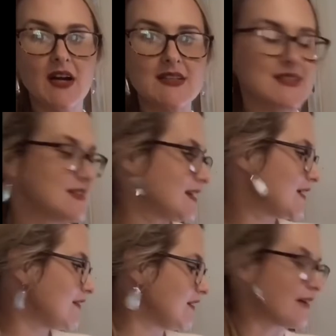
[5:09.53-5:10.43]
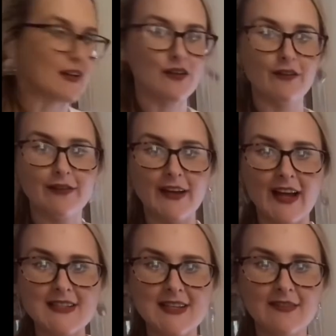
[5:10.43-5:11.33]
and done all of our little fun
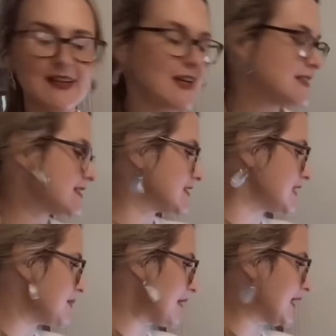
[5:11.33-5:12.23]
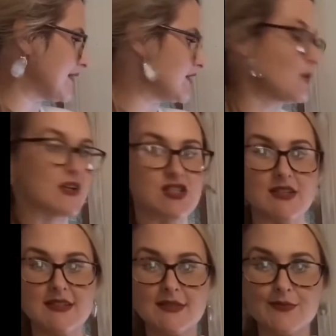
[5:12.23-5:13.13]
activities, does anybody have any
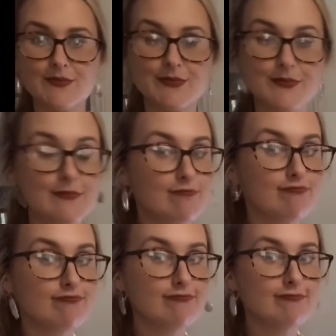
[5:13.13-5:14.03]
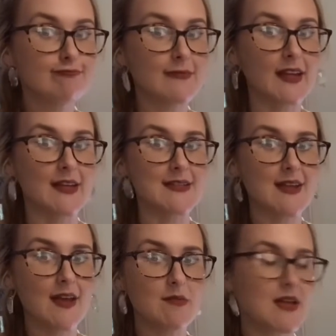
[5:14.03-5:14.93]
questions? Any
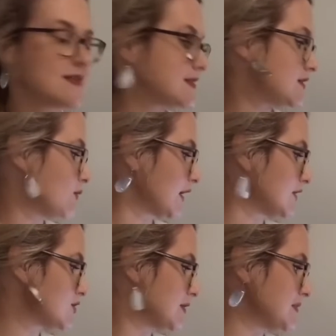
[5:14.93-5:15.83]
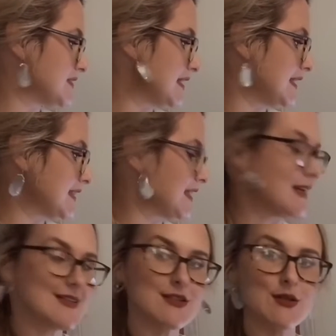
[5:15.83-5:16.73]
statements? Do you want to contribute
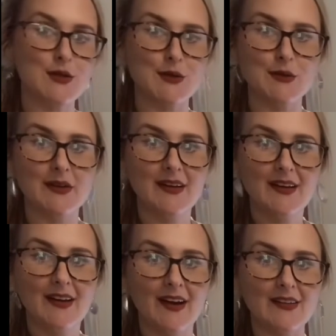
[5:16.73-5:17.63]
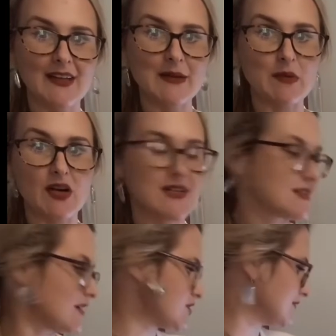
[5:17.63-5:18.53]
anything to our landmark discussion?